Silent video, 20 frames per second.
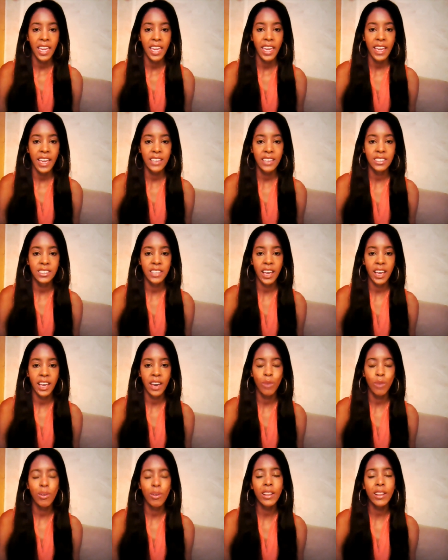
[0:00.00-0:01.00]
is
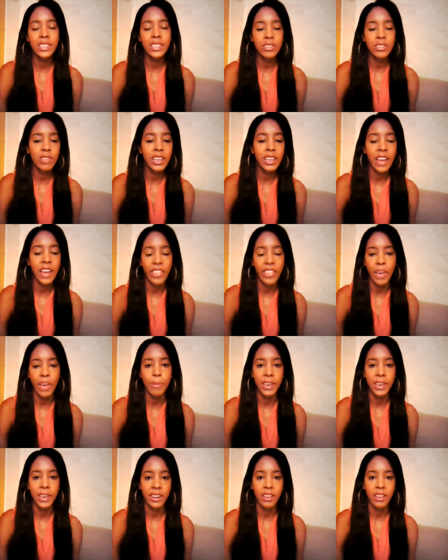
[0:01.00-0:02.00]
that, well, it's really not that
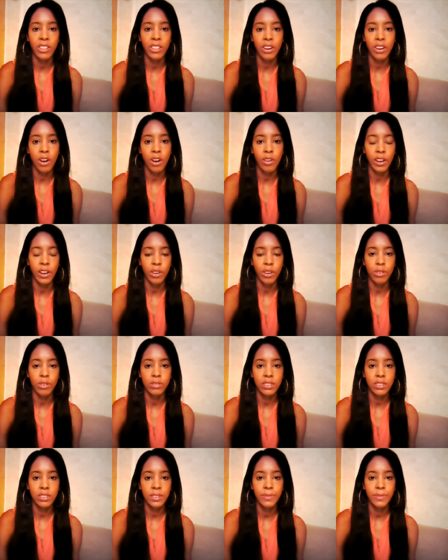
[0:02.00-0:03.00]
big a deal. They're already
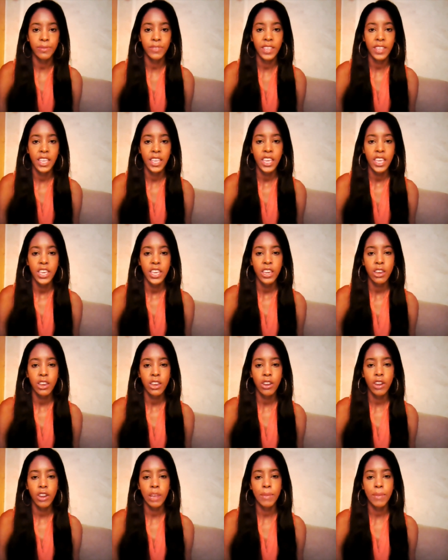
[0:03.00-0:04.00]
old. You
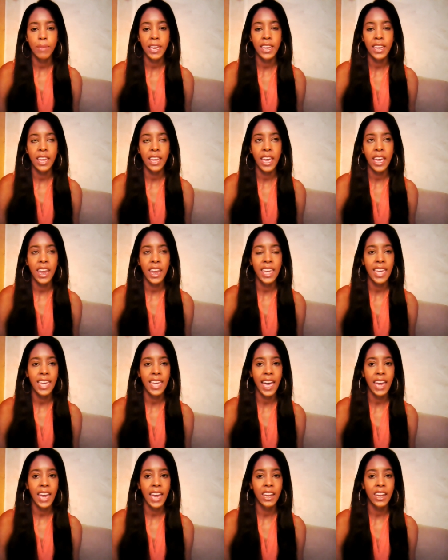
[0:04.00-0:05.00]
know what I mean? And
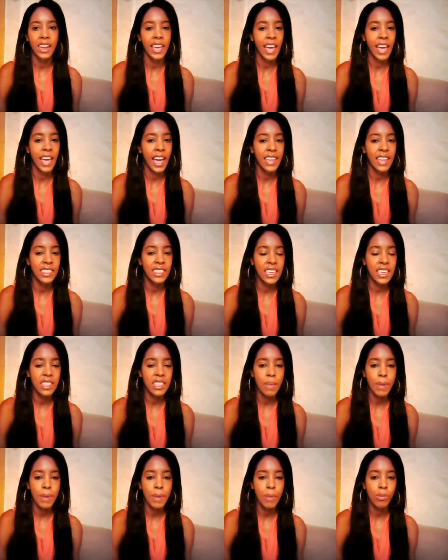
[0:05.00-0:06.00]
again, like, I think
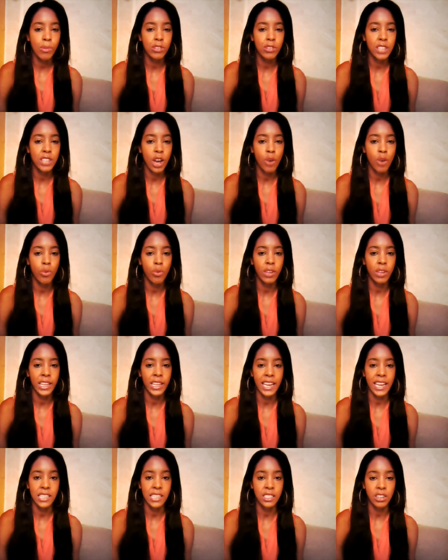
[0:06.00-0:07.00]
that people don't really
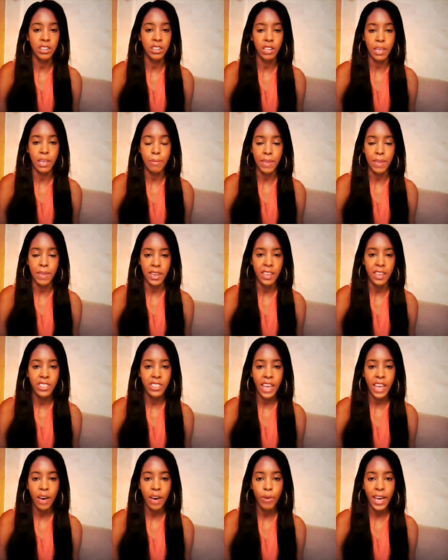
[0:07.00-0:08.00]
necessarily mean it
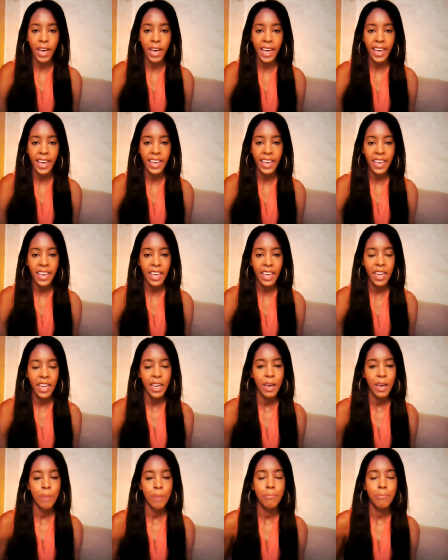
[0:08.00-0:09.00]
that way,
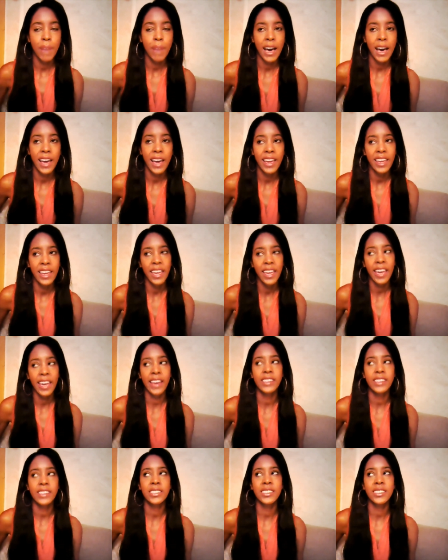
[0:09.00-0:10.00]
but
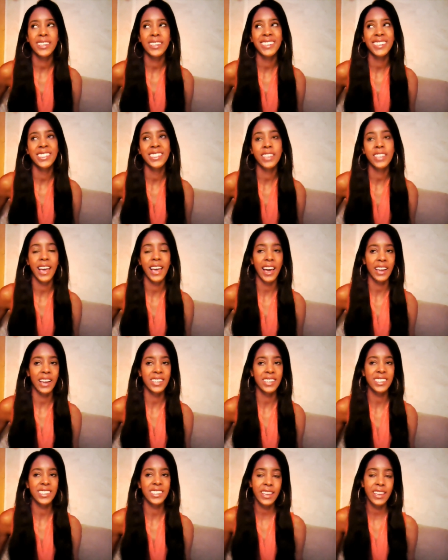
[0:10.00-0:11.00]
it's
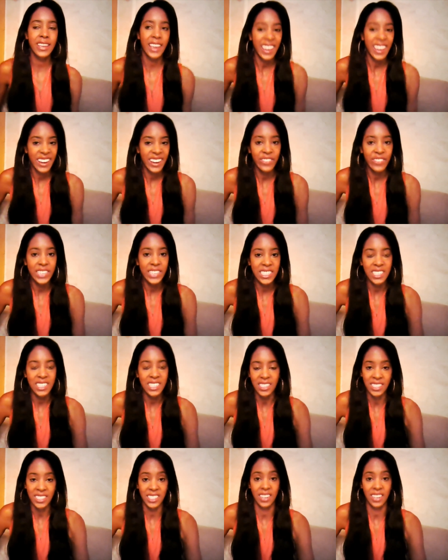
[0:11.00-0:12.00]
actually kind of
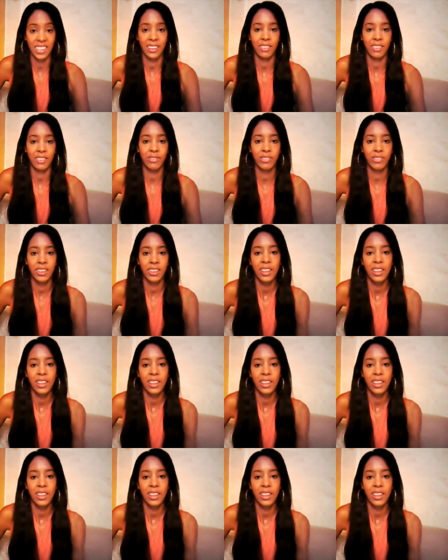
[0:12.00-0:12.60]
insensitive,